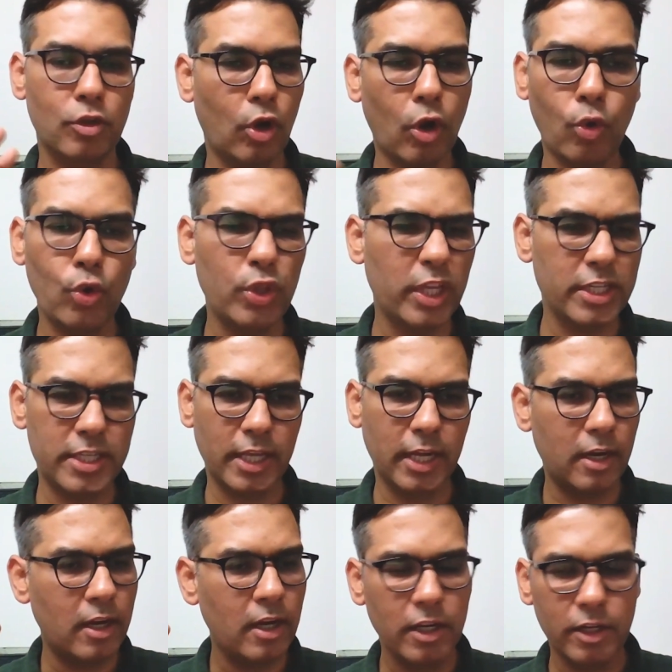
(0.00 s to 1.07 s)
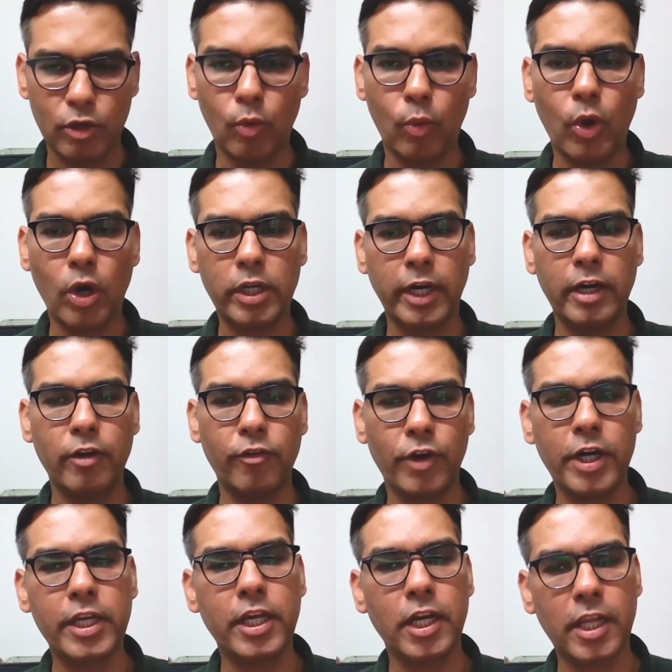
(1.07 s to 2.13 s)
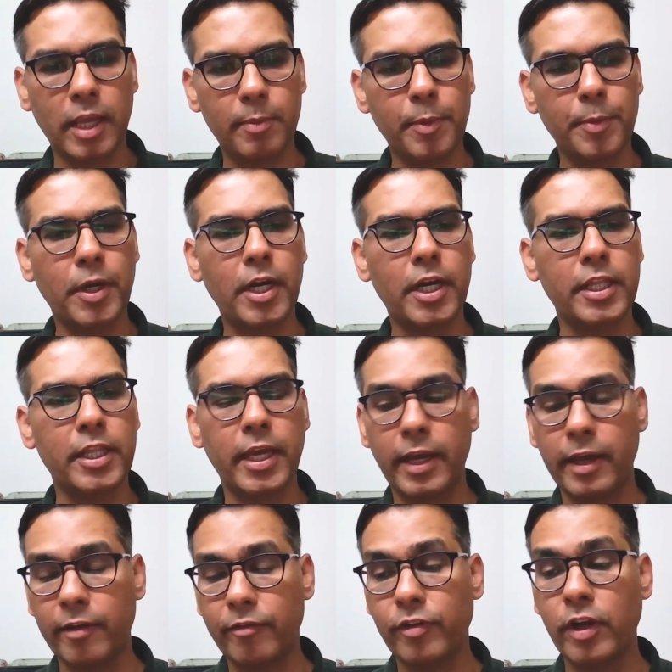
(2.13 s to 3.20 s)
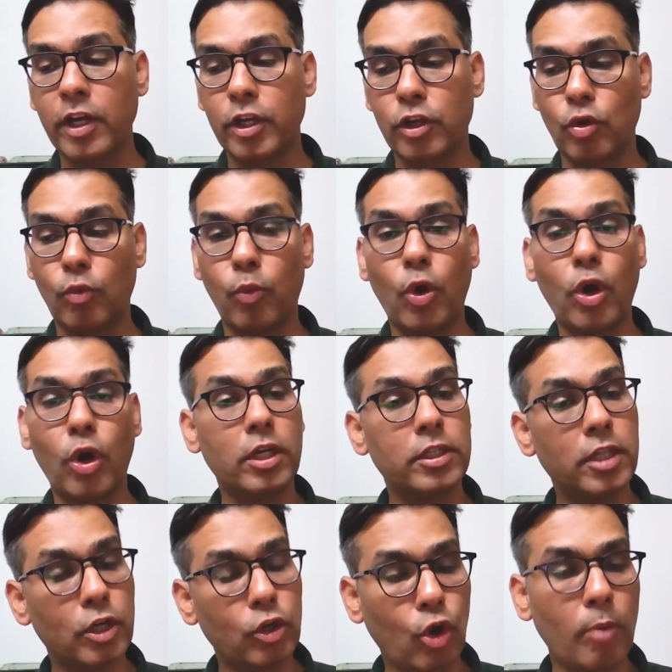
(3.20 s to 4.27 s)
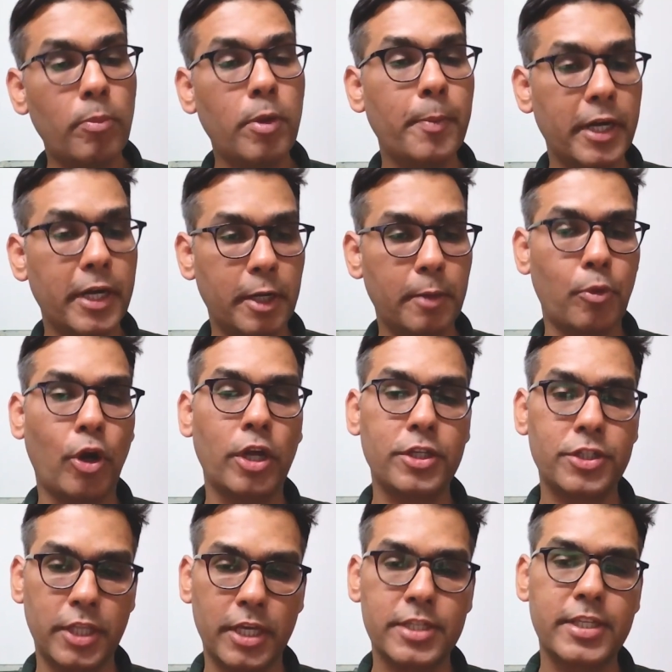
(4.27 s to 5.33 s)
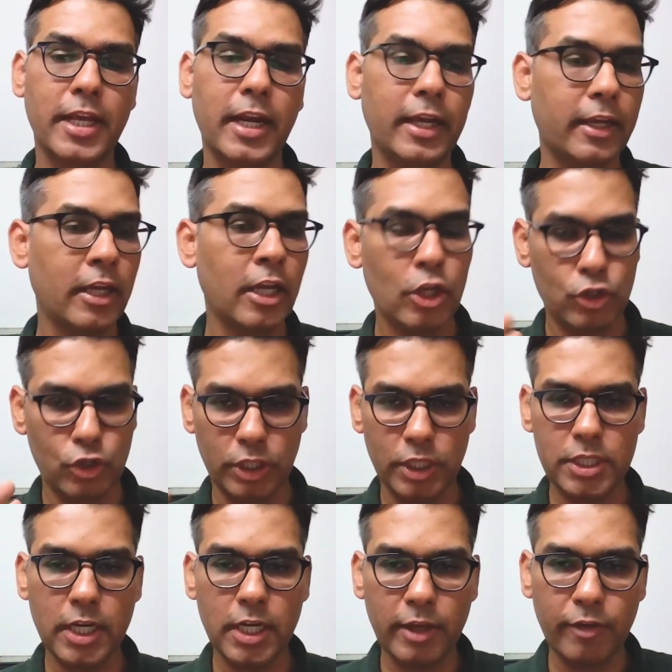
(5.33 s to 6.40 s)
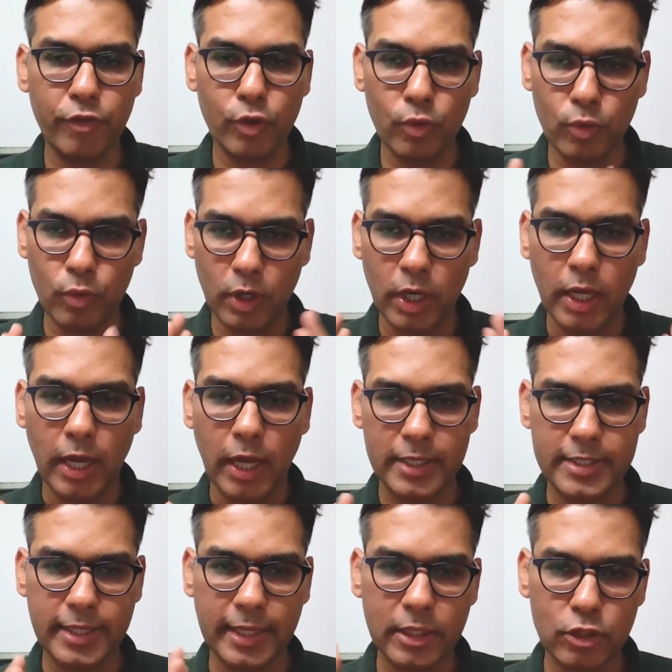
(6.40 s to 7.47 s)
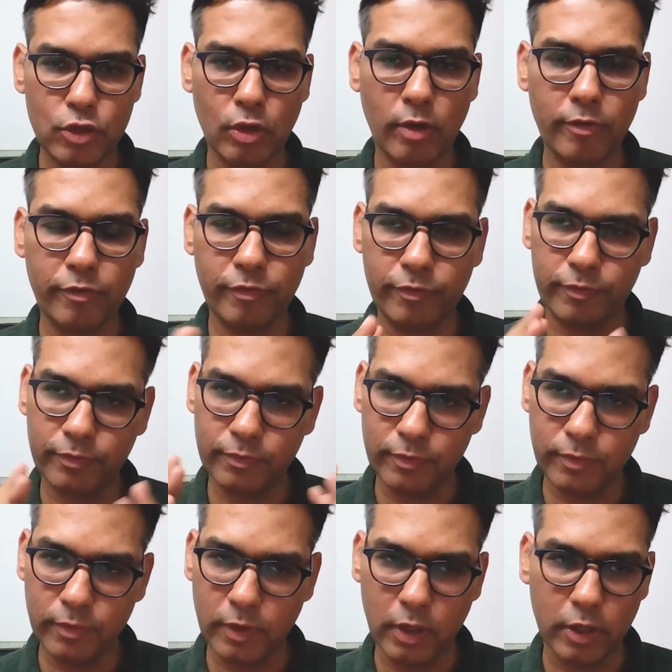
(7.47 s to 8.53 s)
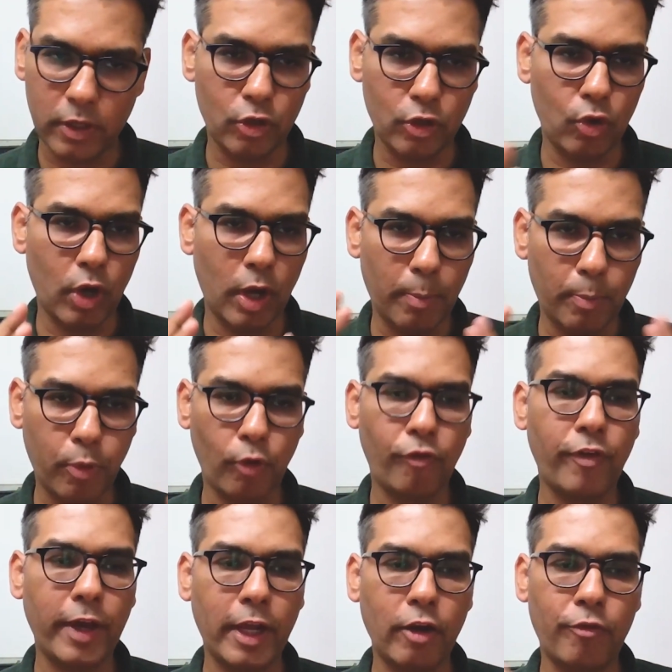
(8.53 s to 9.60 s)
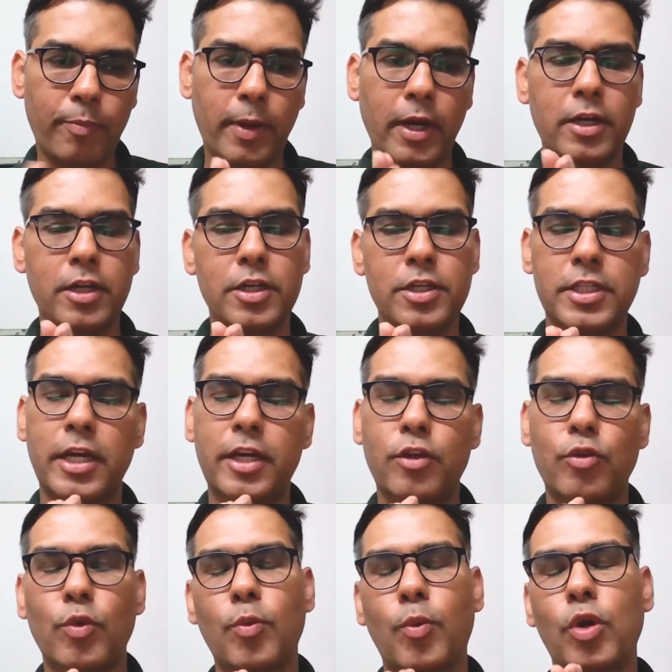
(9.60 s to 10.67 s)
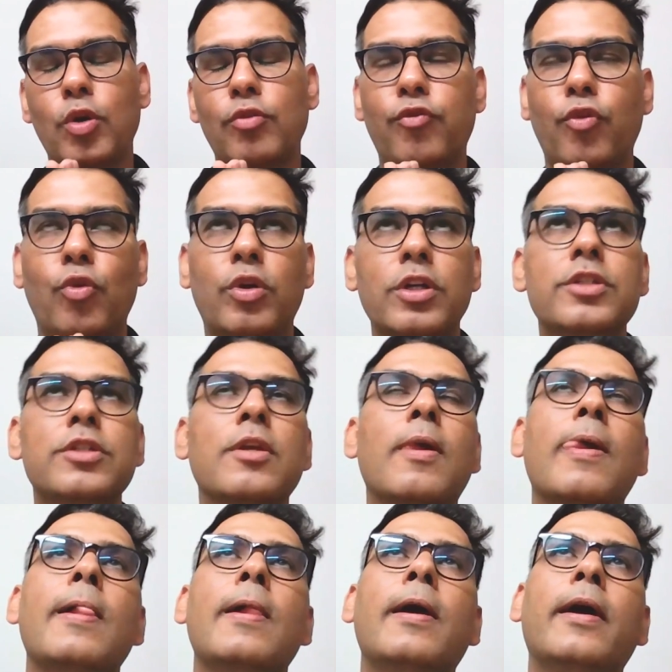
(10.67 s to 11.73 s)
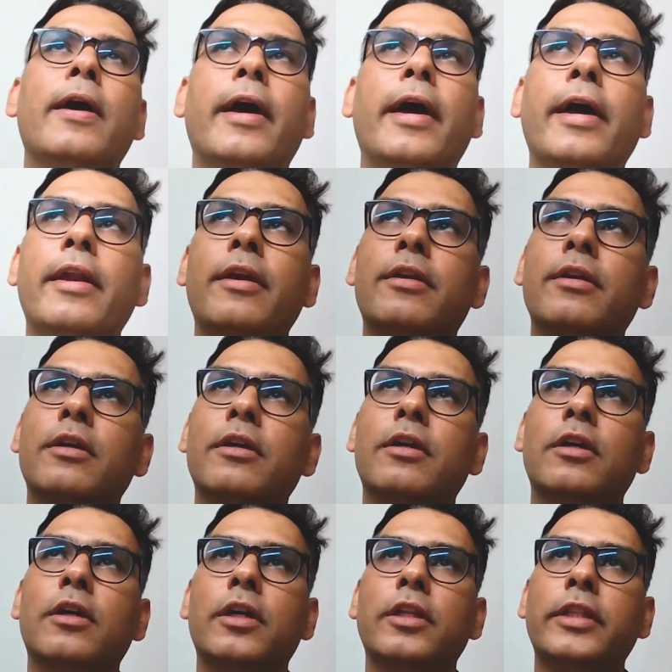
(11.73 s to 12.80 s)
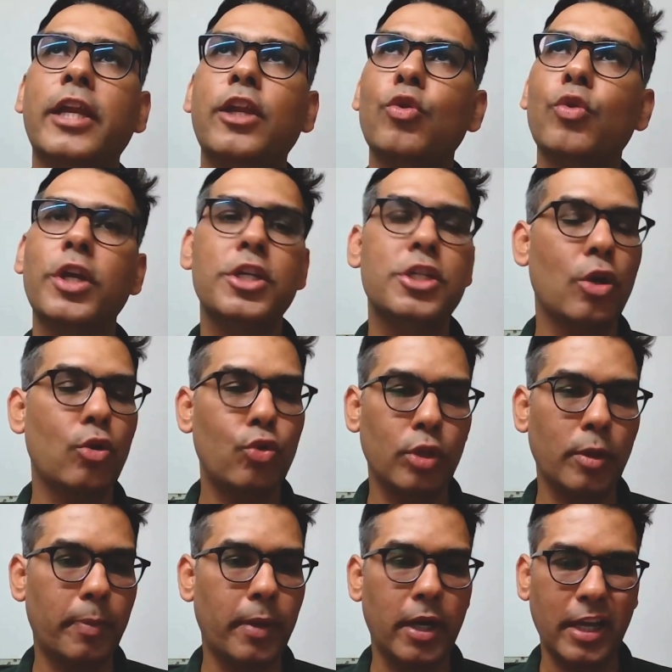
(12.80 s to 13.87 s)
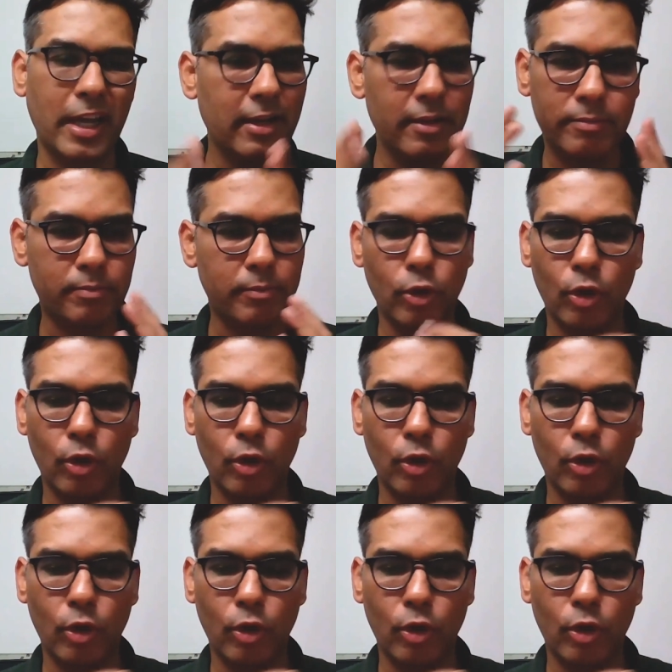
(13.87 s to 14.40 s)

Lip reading: how do they sell, what kind of vertical capability they have, what other complementary products they are selling. So this will give you a sense of a profile of partners that you will want to focus. And then you reach out to the partner, and